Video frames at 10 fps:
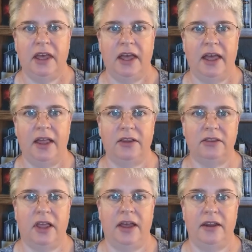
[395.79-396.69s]
A
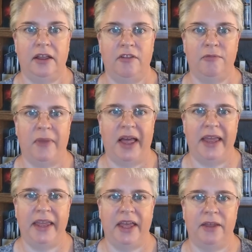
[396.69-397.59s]
lot of
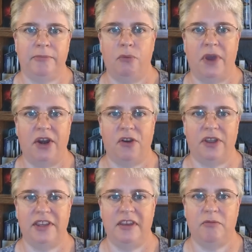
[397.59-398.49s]
my writer
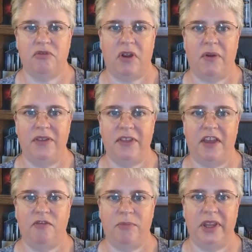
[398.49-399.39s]
contemporaries
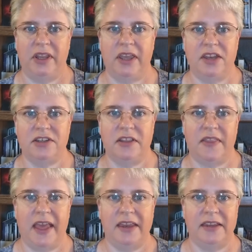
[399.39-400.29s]
have been engaged in that,